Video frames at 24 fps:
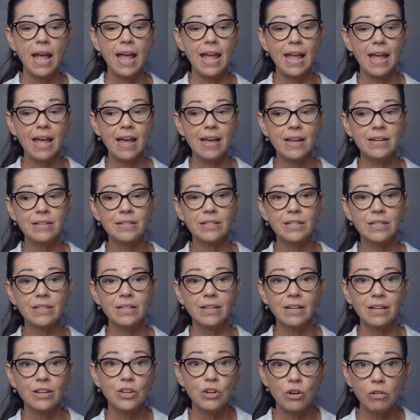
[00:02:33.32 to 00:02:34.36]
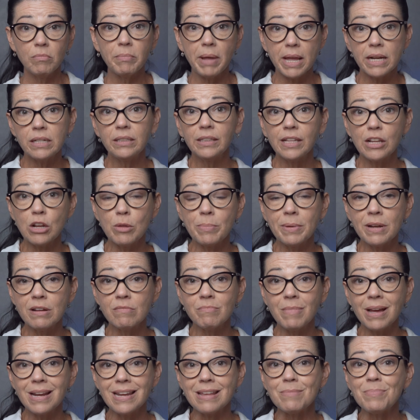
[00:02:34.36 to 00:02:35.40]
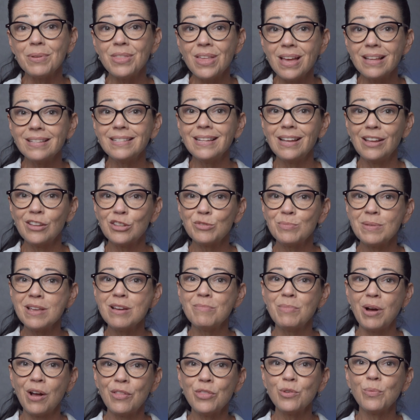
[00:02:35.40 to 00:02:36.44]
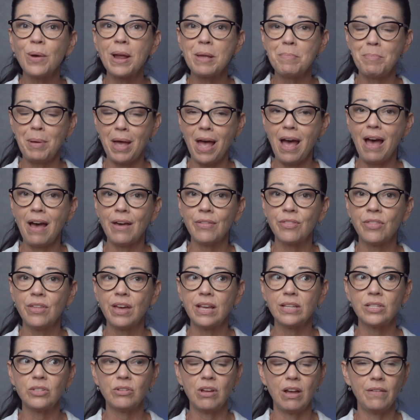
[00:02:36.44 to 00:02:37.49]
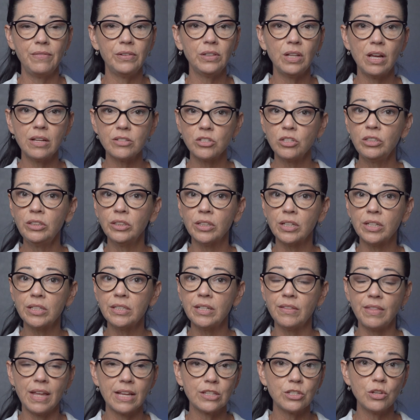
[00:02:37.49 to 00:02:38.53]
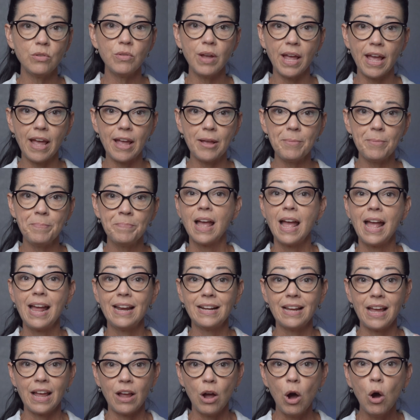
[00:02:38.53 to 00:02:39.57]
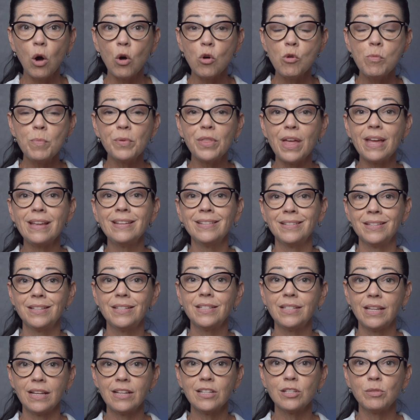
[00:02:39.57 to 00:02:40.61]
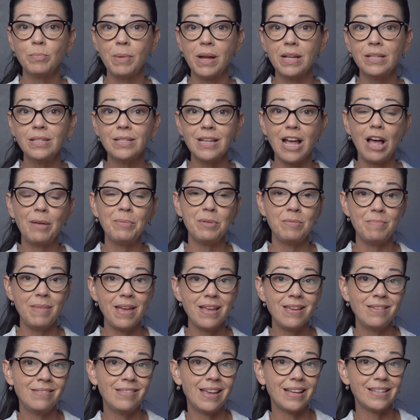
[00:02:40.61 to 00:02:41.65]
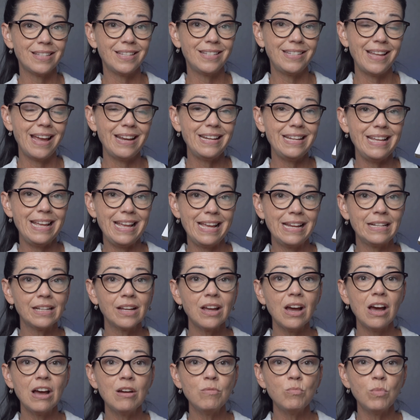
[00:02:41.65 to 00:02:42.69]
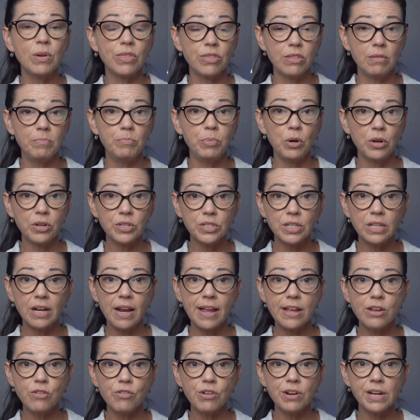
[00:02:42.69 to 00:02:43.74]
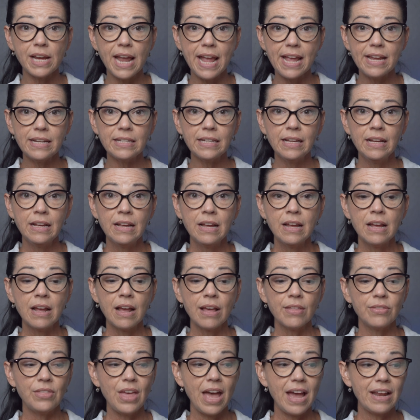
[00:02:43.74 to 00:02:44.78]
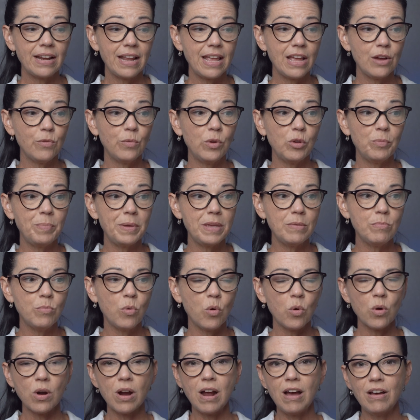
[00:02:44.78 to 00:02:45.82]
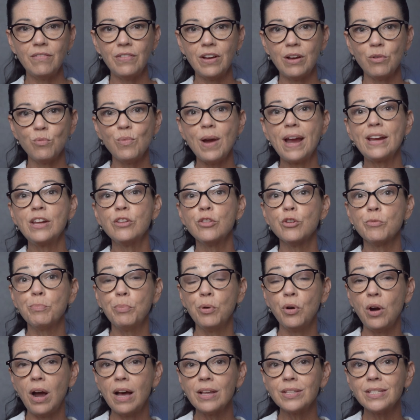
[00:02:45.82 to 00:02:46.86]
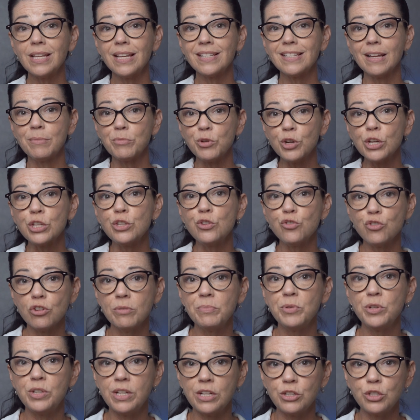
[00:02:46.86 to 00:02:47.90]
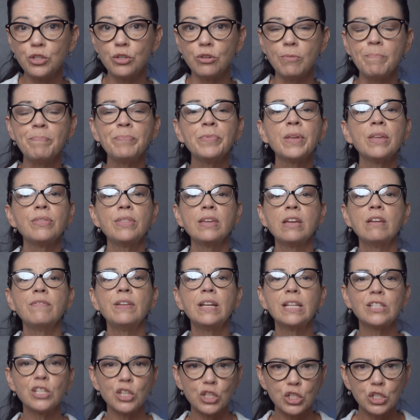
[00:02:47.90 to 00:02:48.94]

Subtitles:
and, made a little bit of money, but that tells me I'm on the right path. I still have a lot to learn, and that's okay. And I hope that in 6 months, I'll be making that steady income with the books that I create, that it will be more of a regular process I'm contributing to. Think of it as a